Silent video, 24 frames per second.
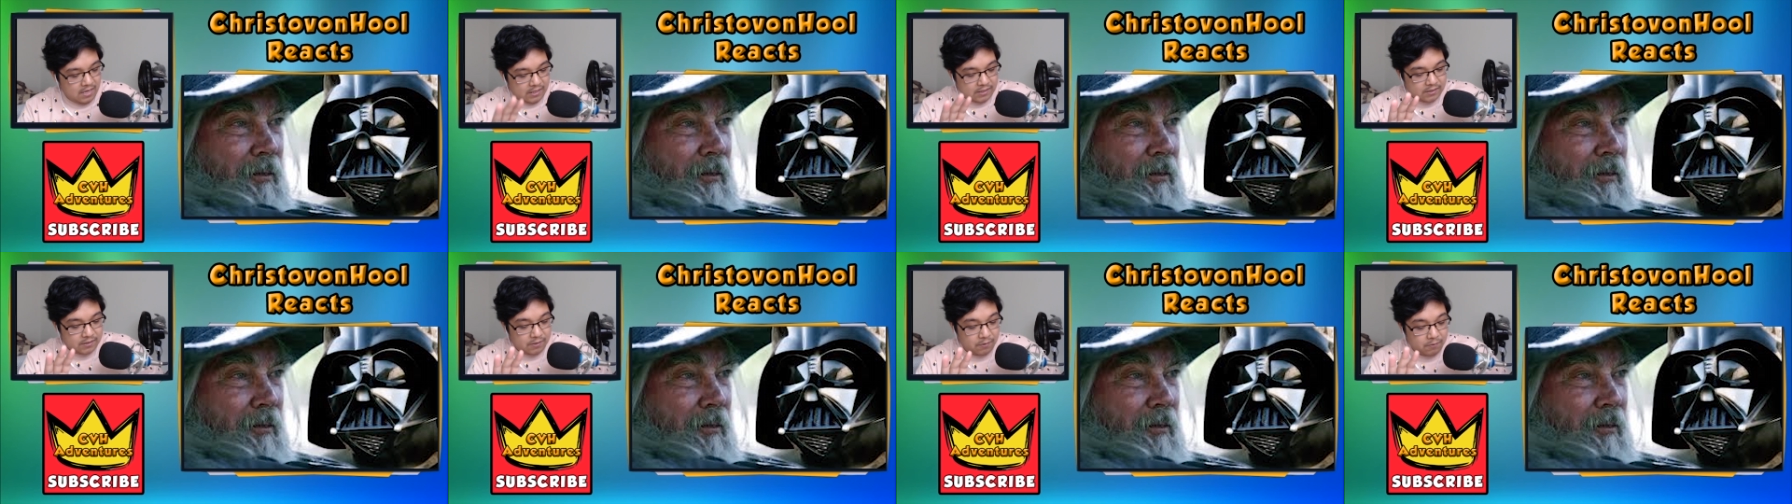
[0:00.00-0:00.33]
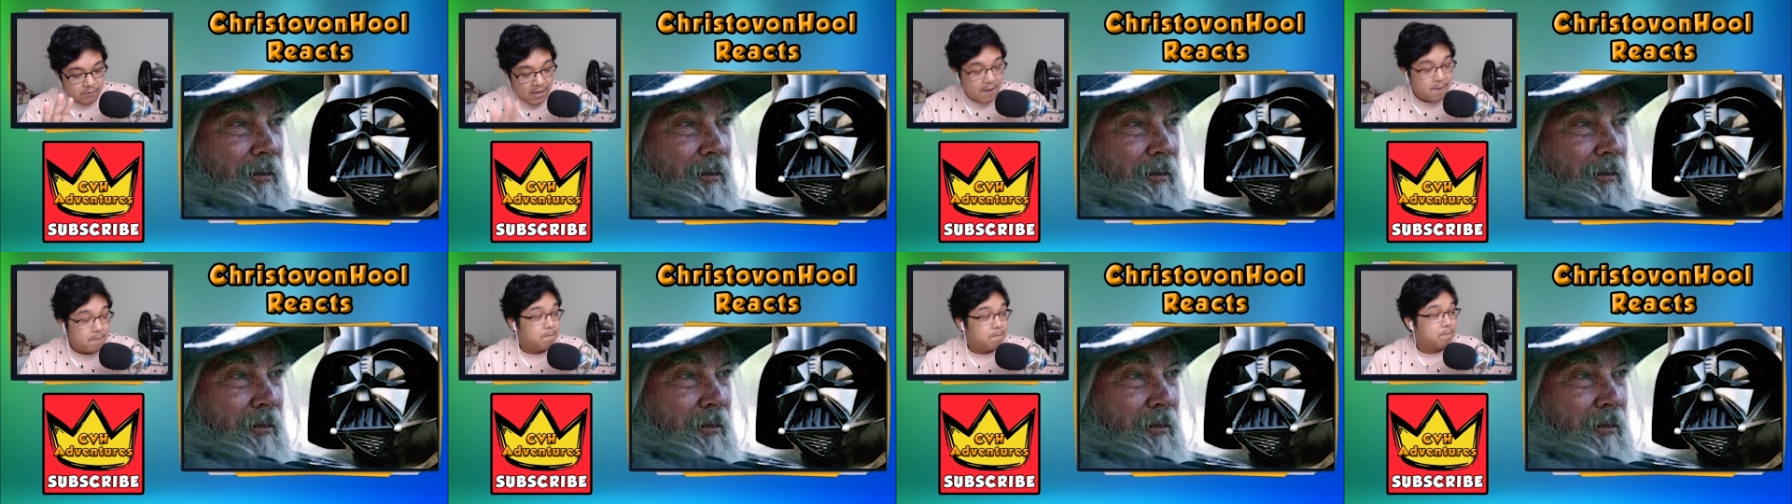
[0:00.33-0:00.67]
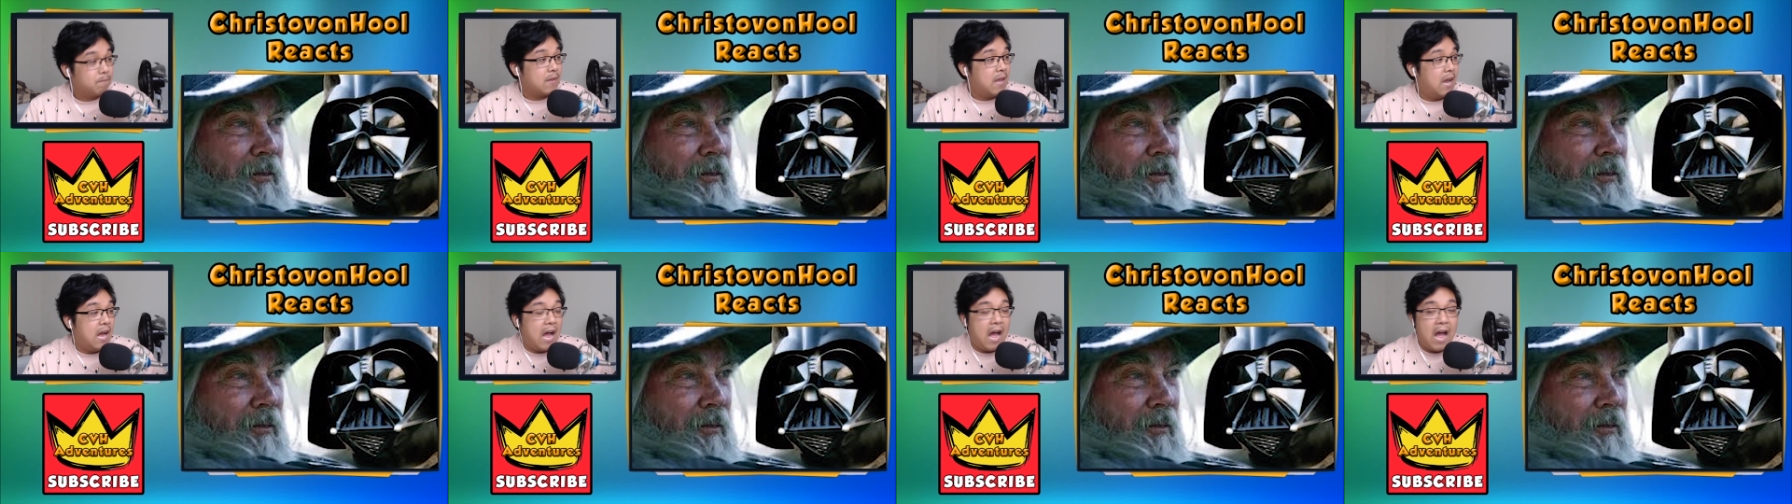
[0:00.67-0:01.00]
so yeah,
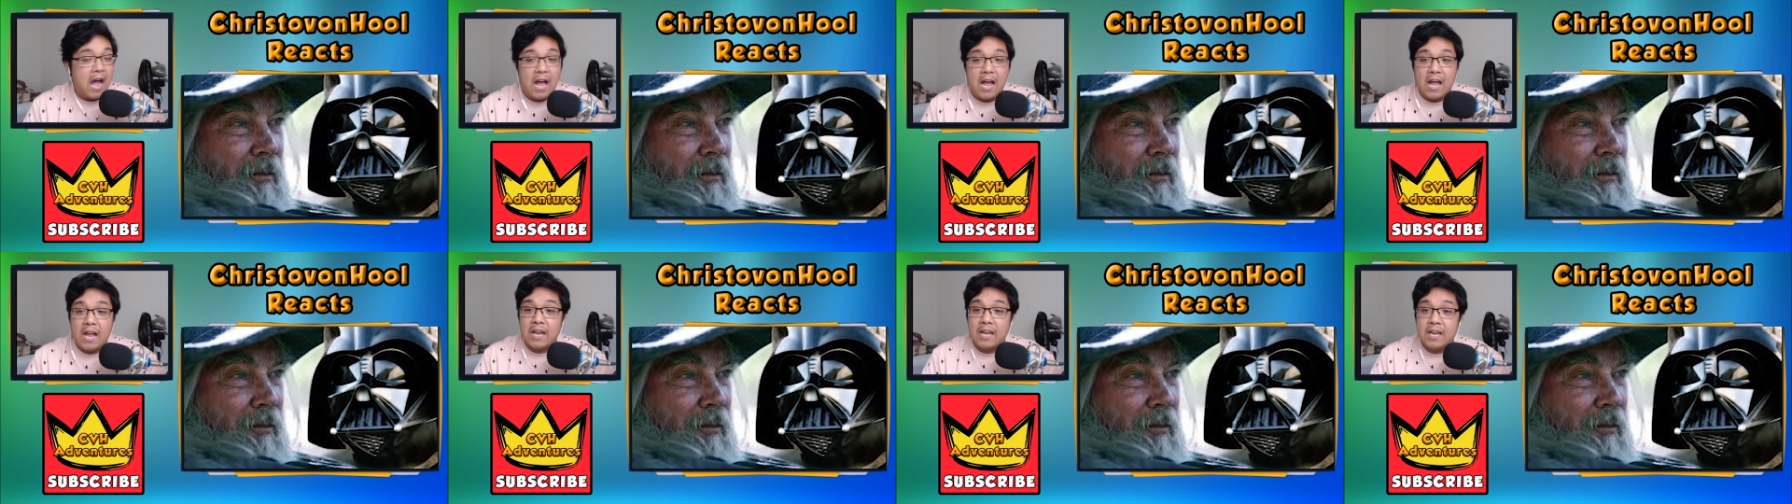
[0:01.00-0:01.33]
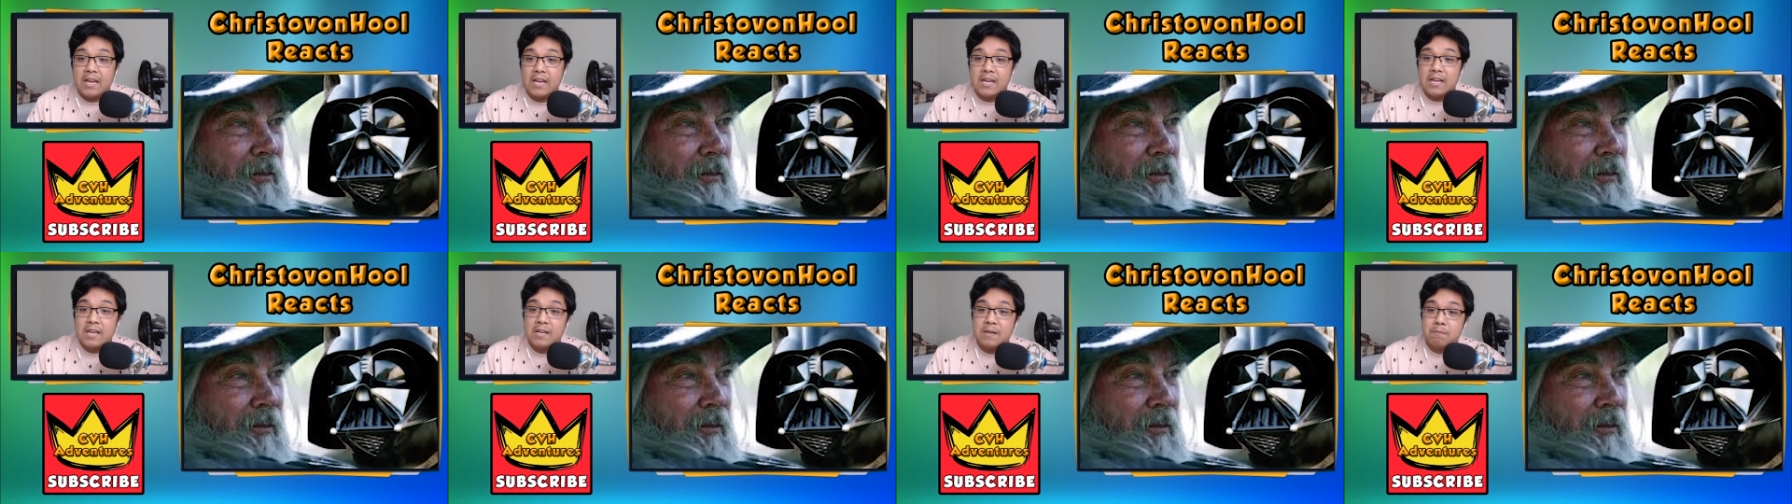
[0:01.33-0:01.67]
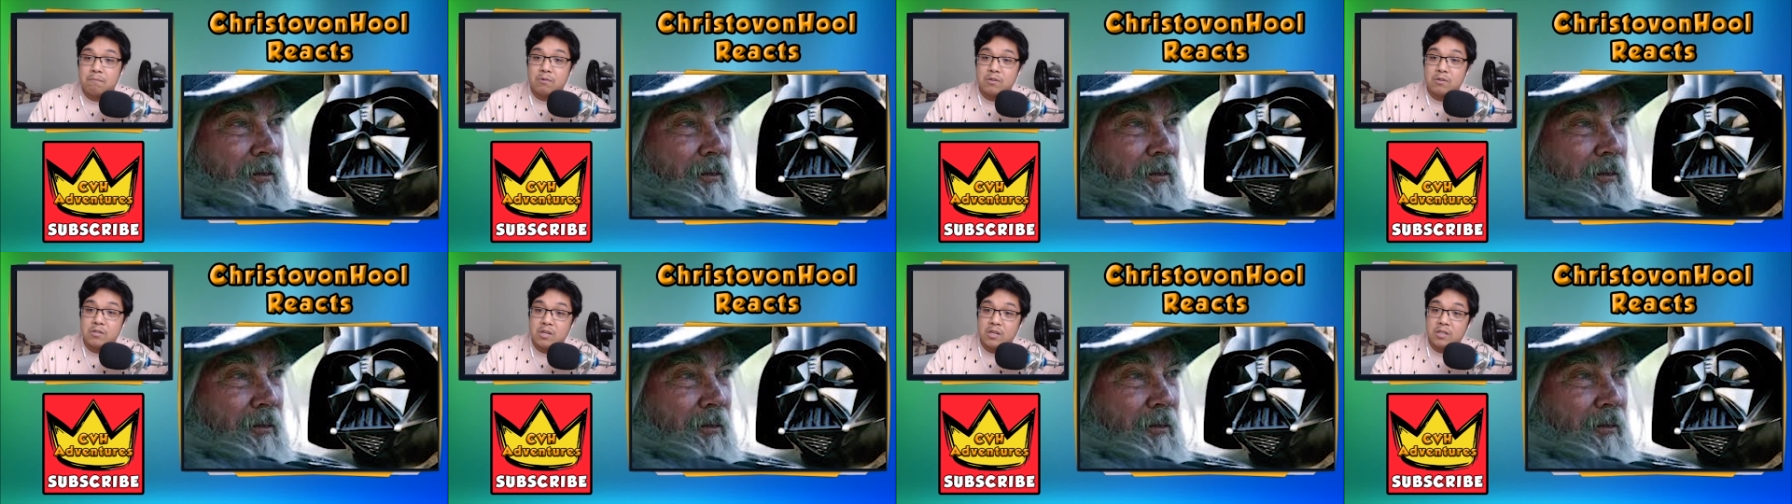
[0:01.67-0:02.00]
I
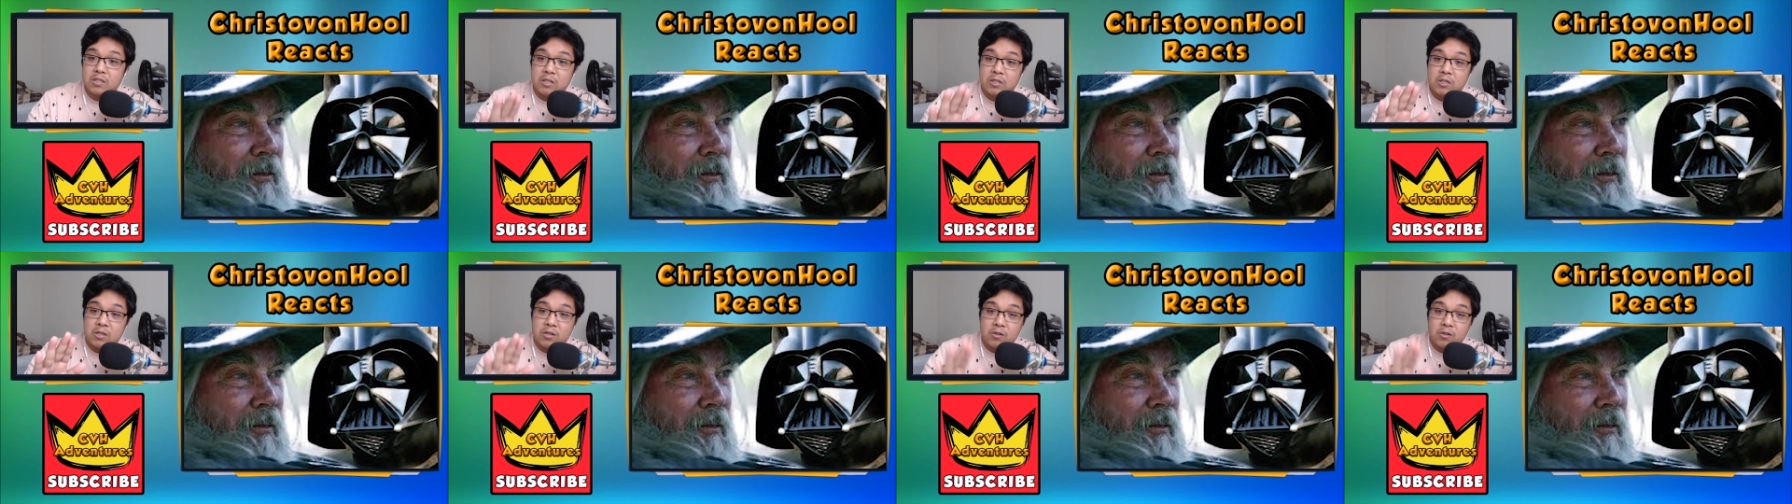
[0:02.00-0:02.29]
predicted